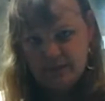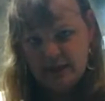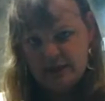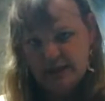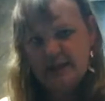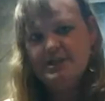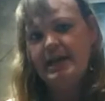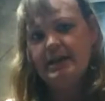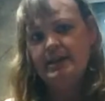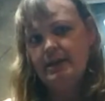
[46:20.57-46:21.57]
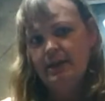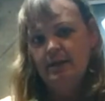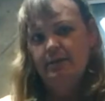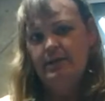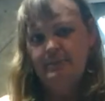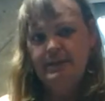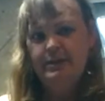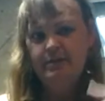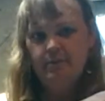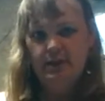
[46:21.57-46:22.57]
And like I said, let
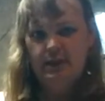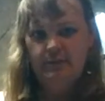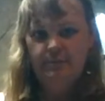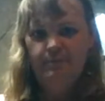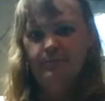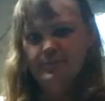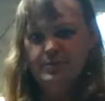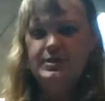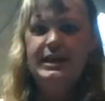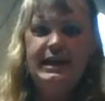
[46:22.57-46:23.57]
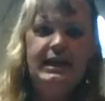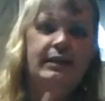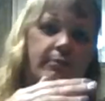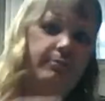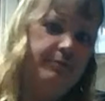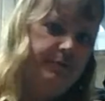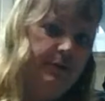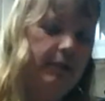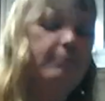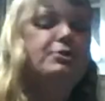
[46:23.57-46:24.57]
me, as soon as I can, I'll
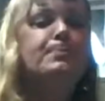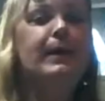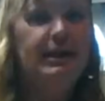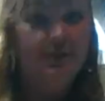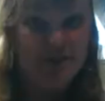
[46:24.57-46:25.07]
respond